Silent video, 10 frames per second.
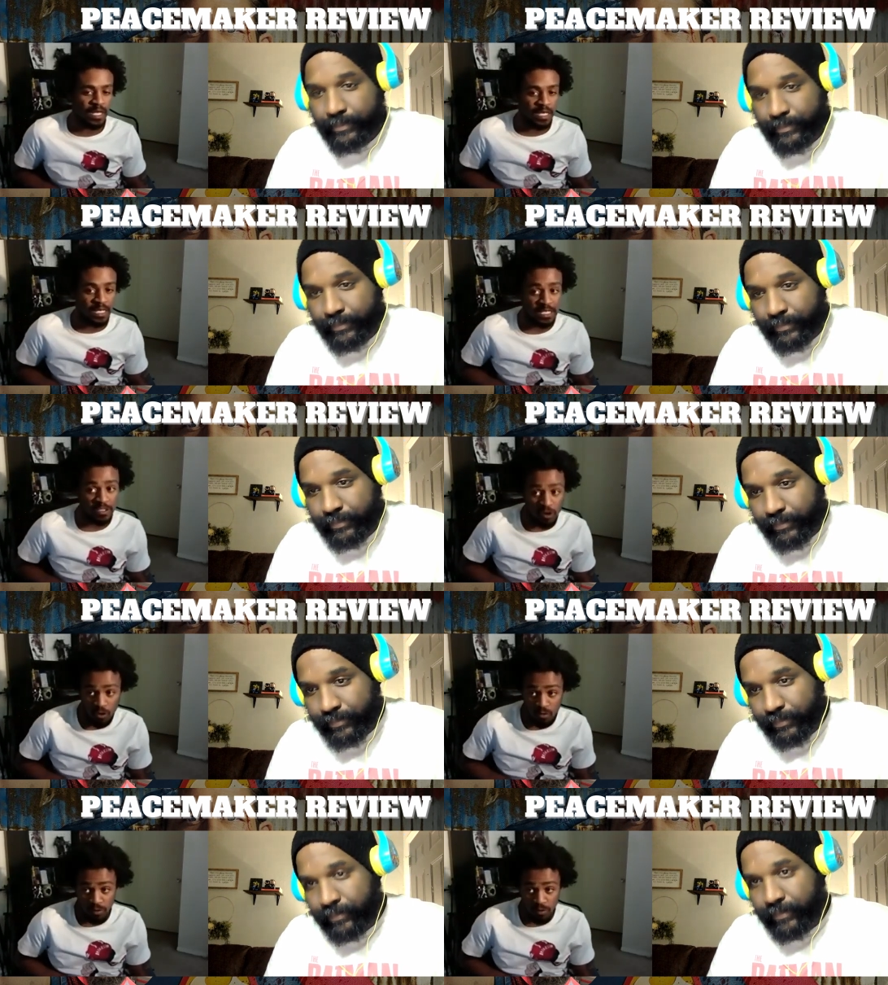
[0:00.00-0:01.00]
Speaker 1: his
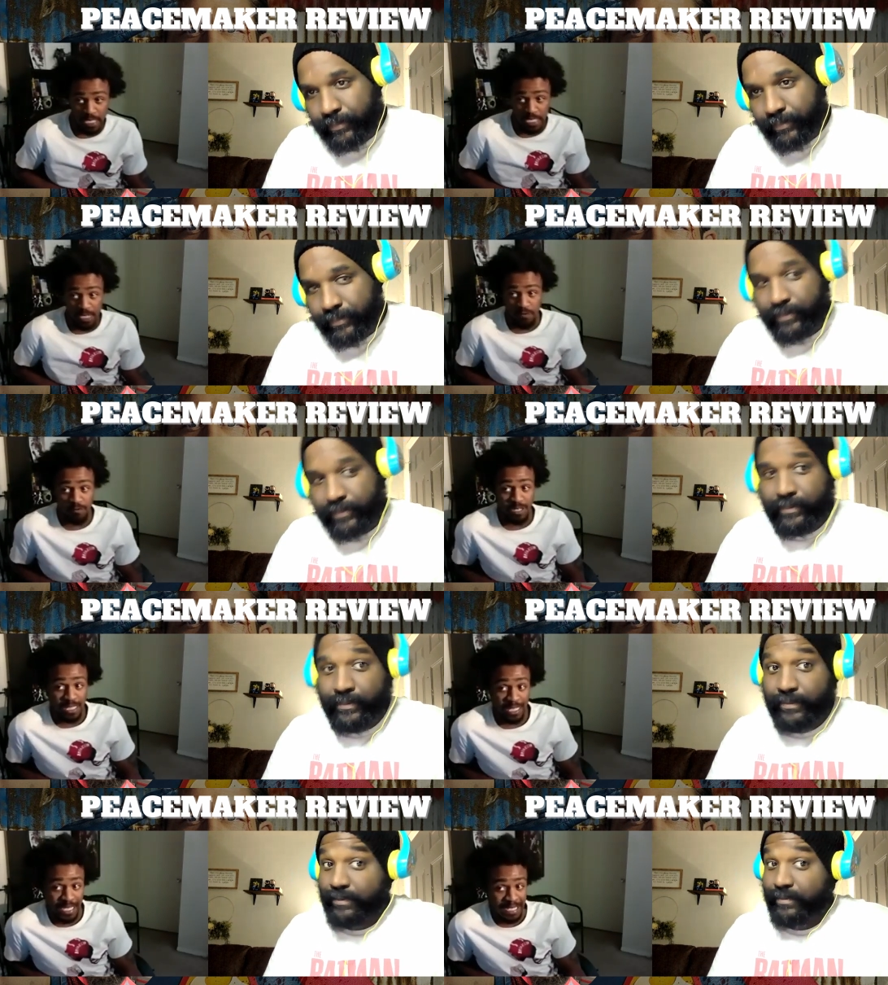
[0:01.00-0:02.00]
own thing,
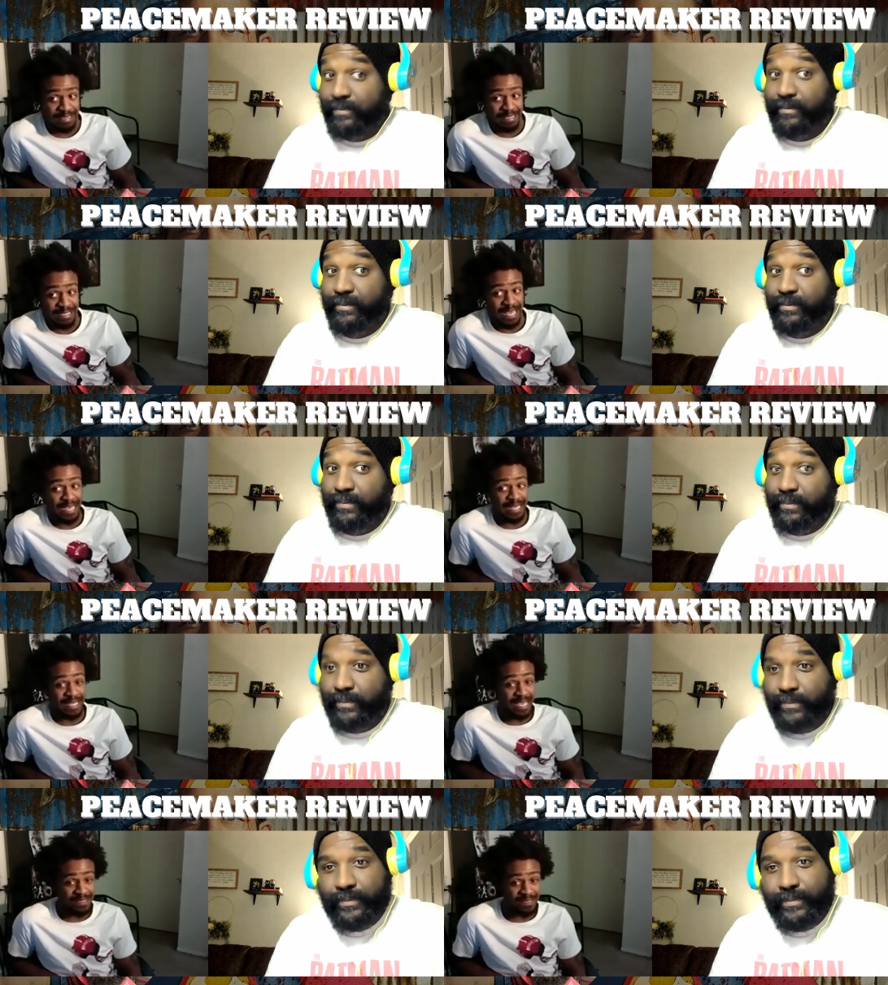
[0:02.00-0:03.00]
freelancing. I
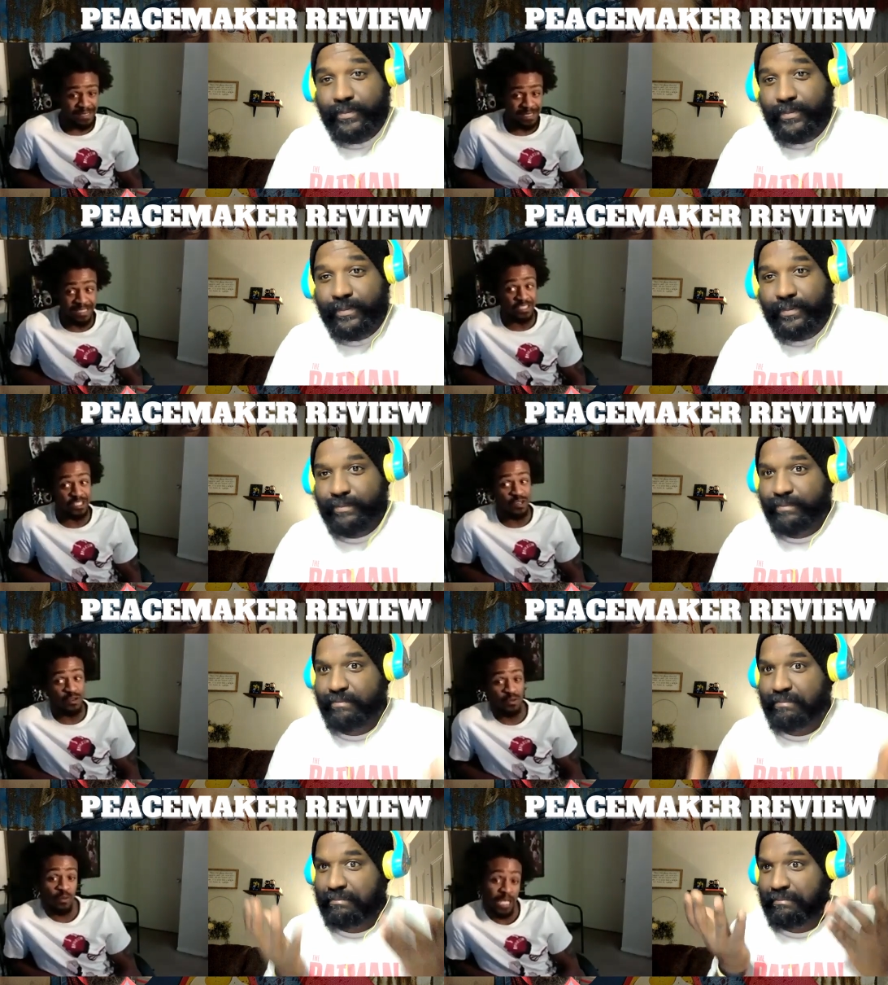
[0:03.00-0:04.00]
guess is he
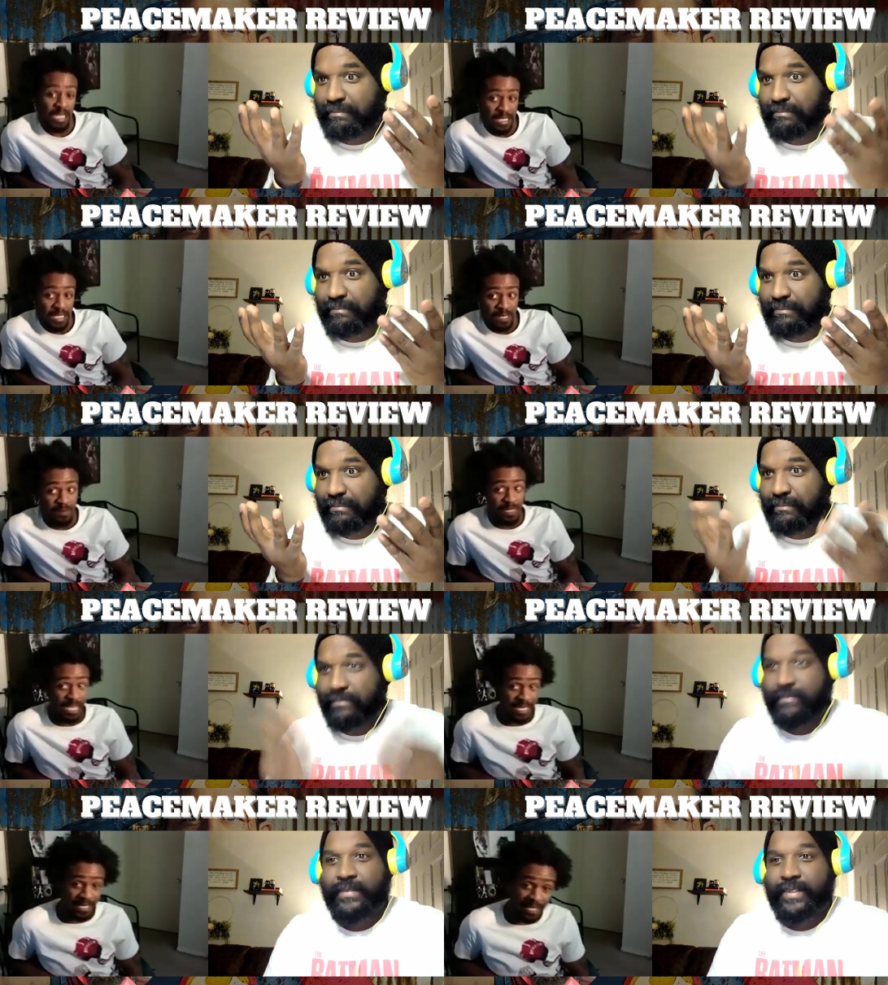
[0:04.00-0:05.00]
still with them?
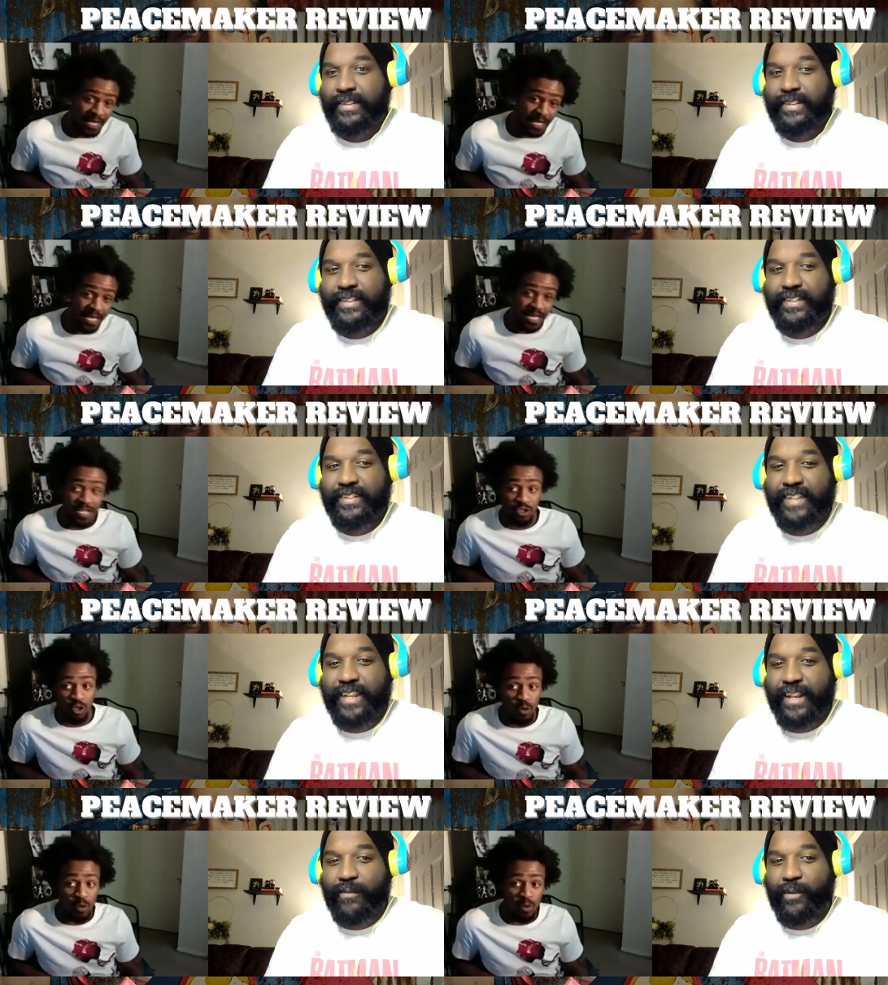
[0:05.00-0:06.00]
Like
Speaker 2: because so,
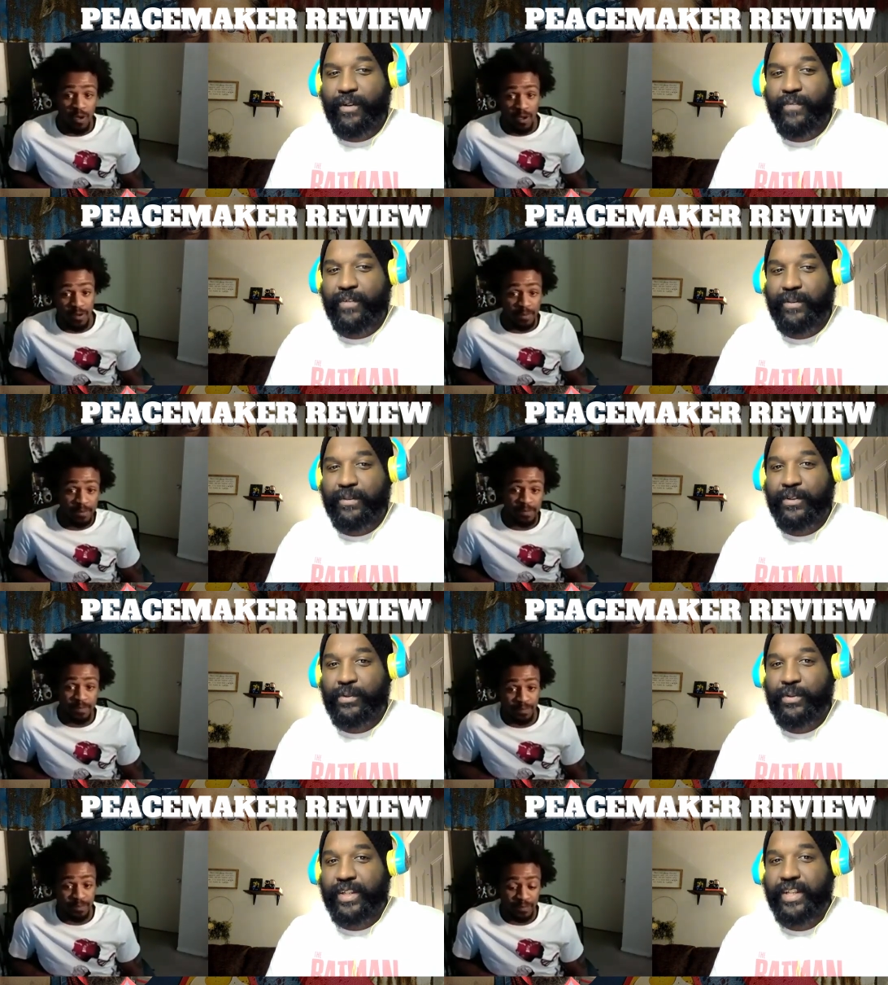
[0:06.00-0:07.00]
they kind of ruin it for
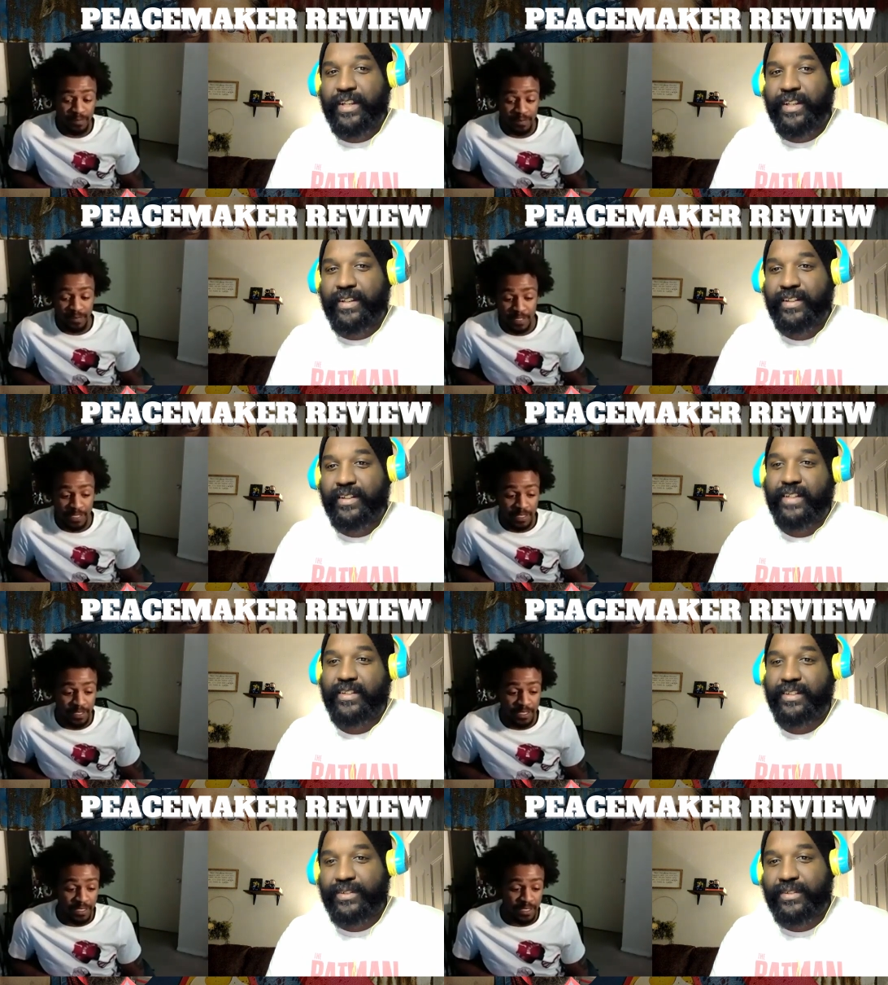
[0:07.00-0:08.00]
themselves towards the end. At least I
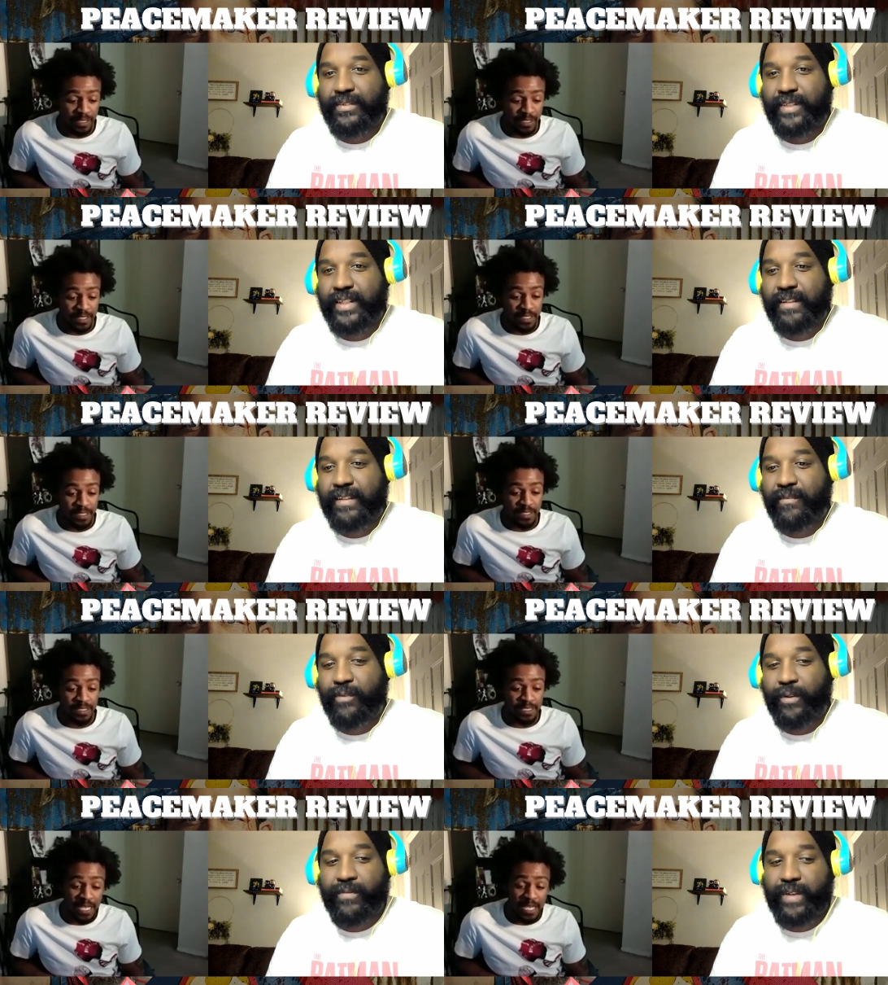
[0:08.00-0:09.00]
think so. Like they they
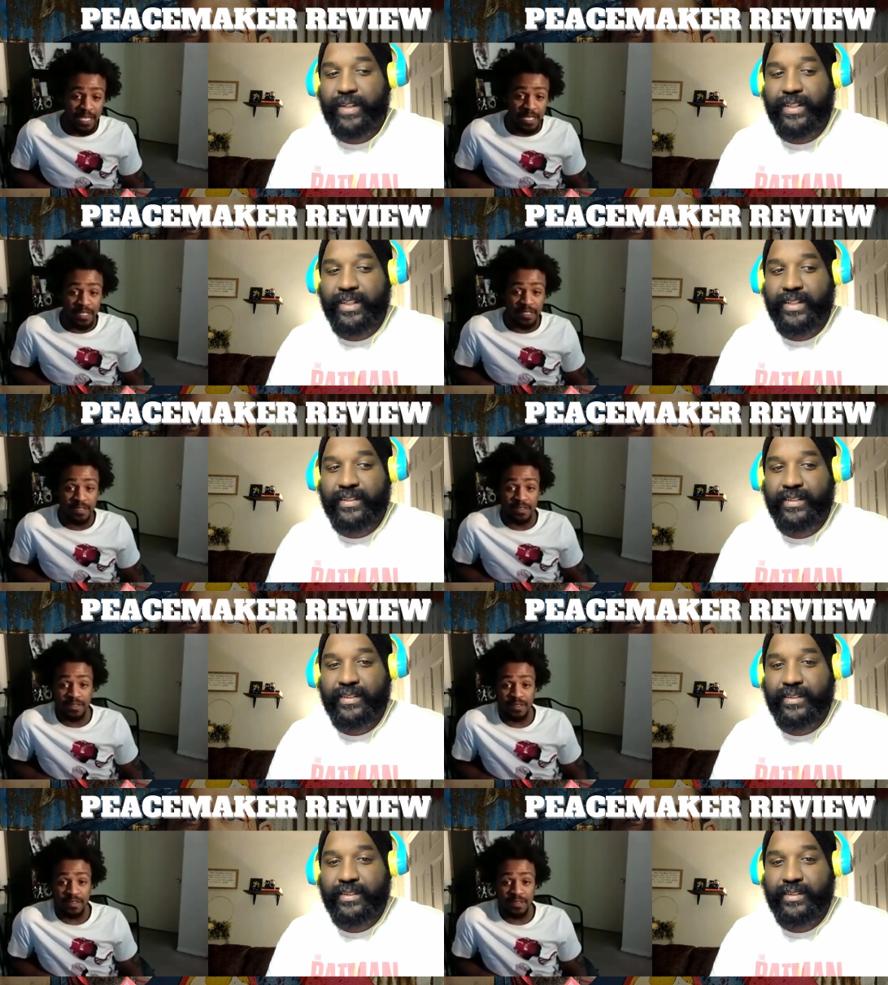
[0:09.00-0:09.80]
ruined yeah. the franchise.